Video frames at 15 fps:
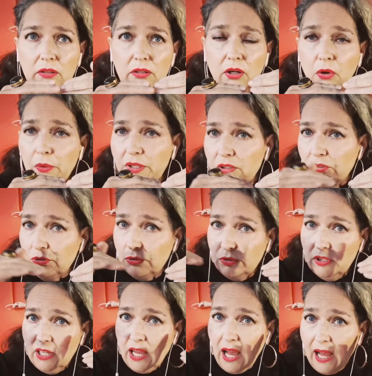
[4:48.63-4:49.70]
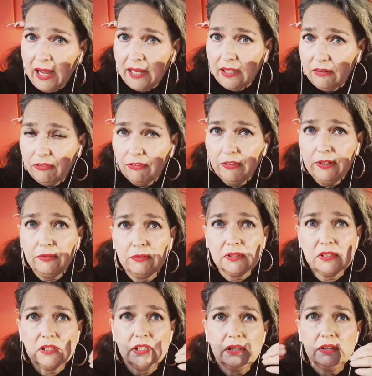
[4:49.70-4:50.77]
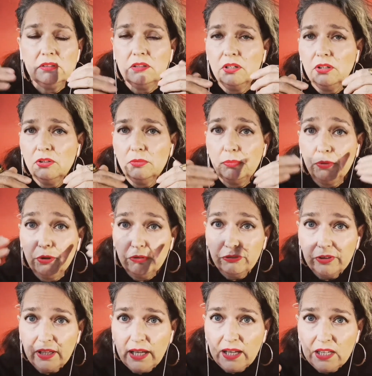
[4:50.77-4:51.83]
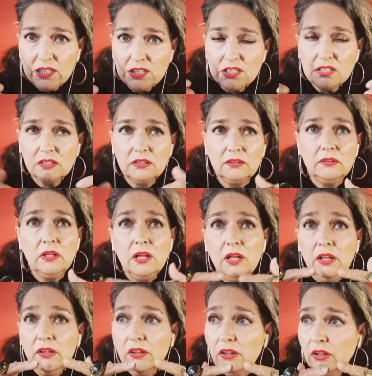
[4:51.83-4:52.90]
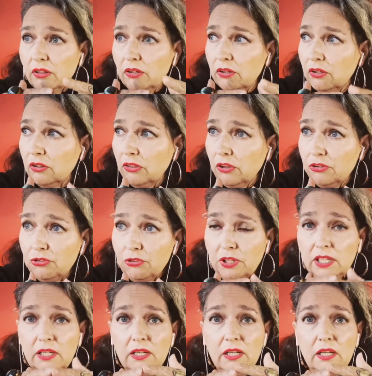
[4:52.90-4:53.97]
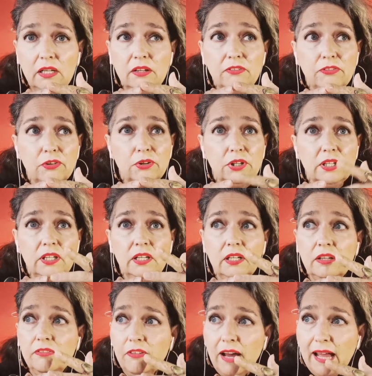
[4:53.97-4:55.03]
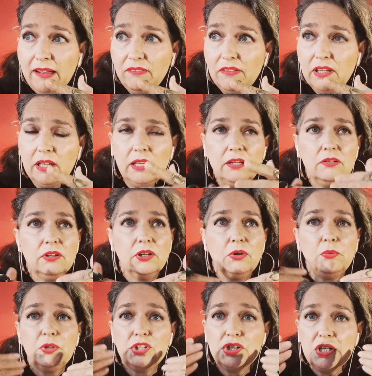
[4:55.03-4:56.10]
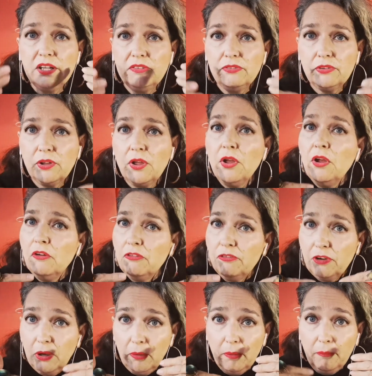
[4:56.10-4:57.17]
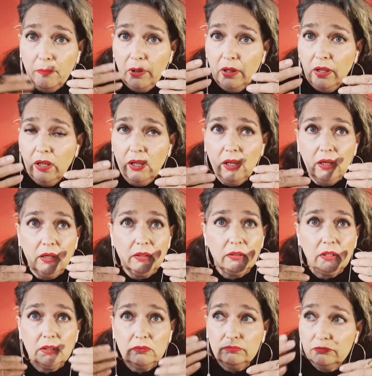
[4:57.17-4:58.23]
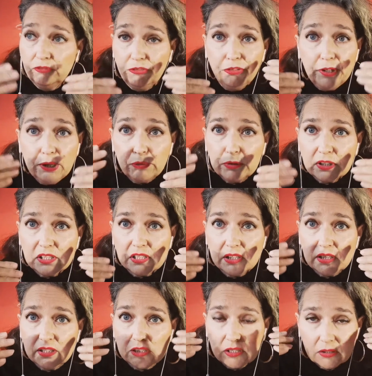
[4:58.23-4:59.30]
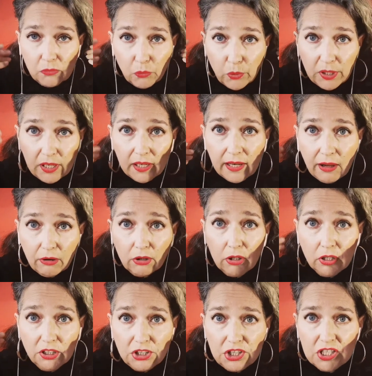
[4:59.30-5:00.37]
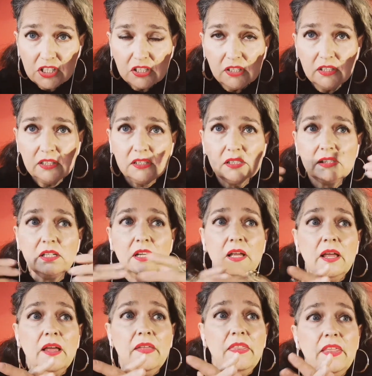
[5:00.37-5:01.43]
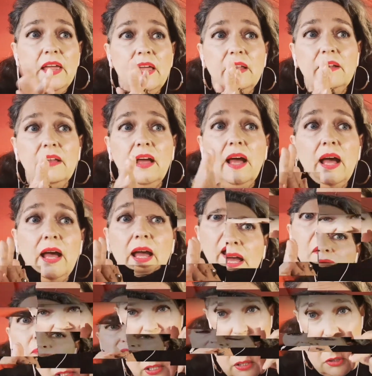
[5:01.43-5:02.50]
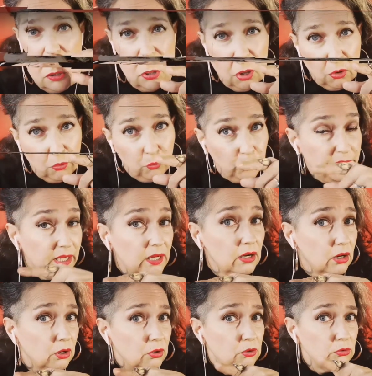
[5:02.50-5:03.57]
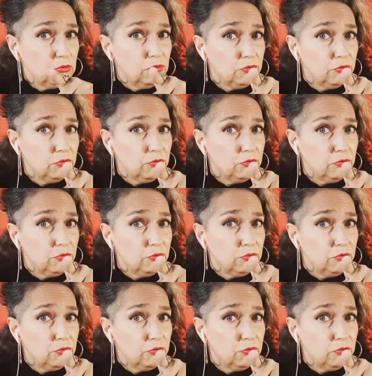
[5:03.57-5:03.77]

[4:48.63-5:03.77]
going through the higher frequencies, the purification, the 3D, the 4D, the 5D, we shift from frequencies within our consciousness then I began. So we go